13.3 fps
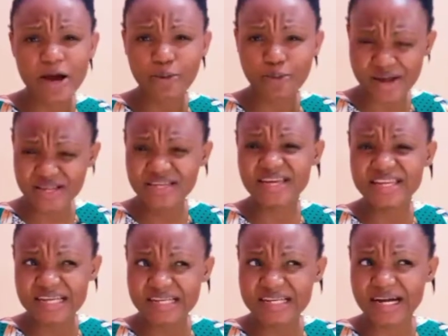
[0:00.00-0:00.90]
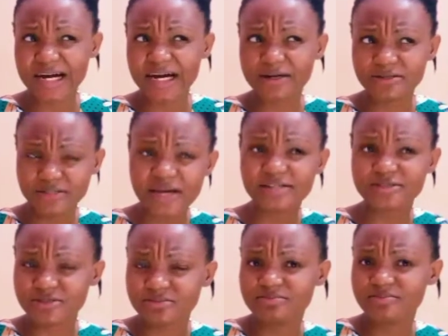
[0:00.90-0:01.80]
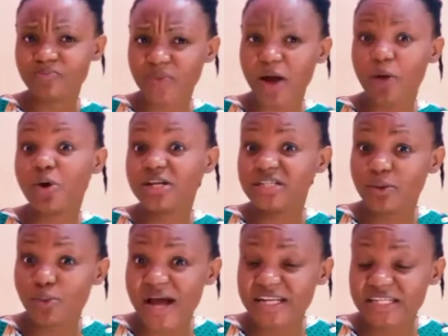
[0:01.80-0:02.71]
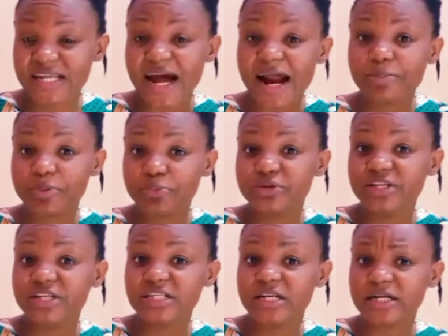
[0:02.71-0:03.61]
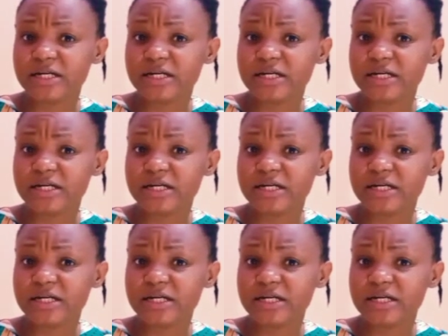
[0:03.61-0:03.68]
why did they need why did Arab people need